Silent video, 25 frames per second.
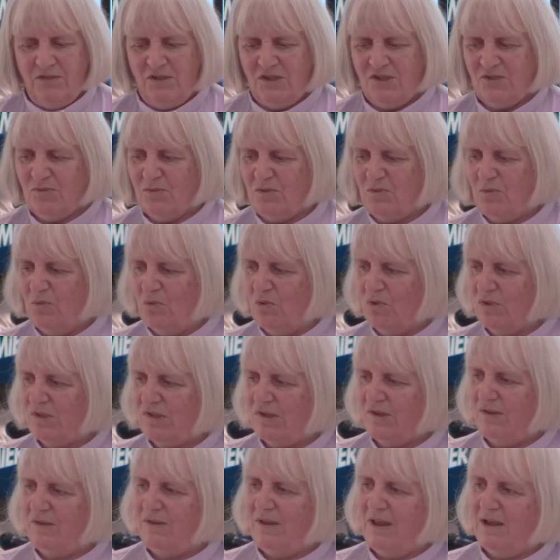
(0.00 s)
this was
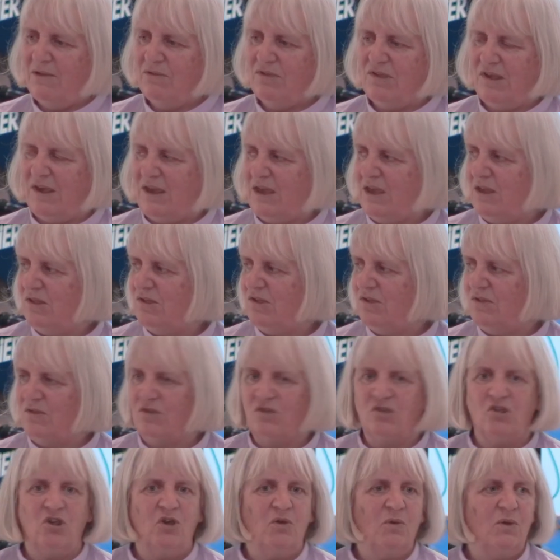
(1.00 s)
water, now take it to the
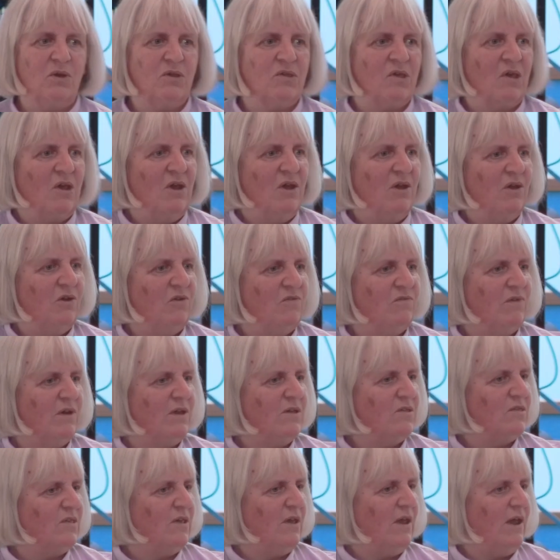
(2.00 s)
steward who
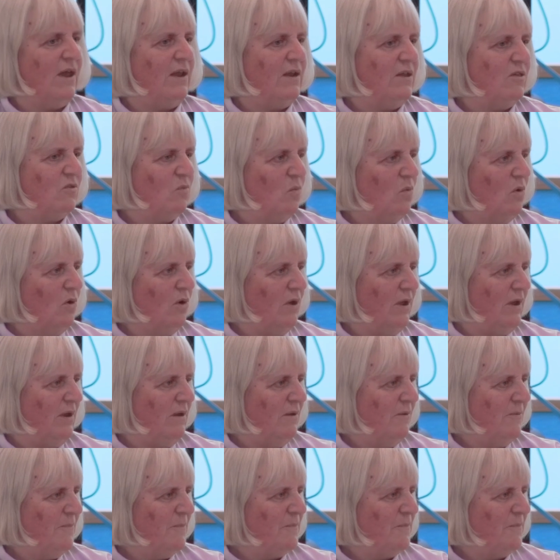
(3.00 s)
drinks it, and it's wine.